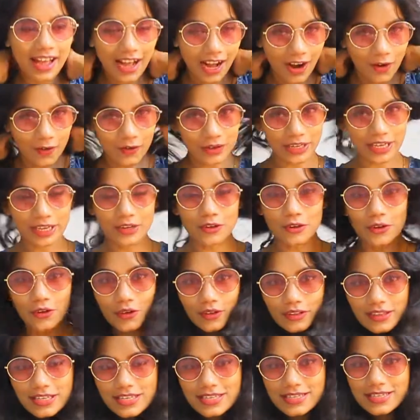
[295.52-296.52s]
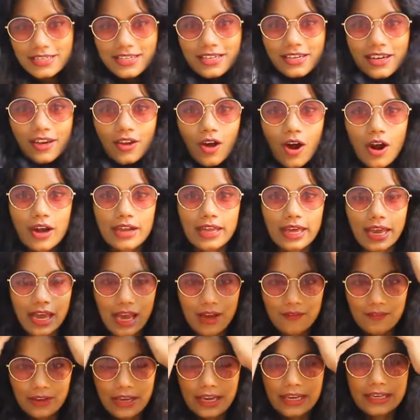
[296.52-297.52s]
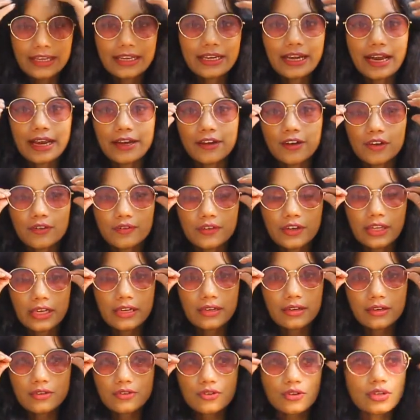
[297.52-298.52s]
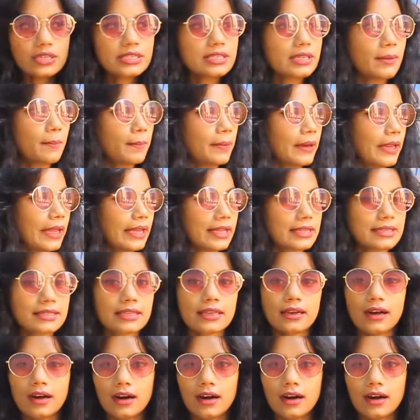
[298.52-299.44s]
Okay, no, this did not have any kind of tint, so it's a plain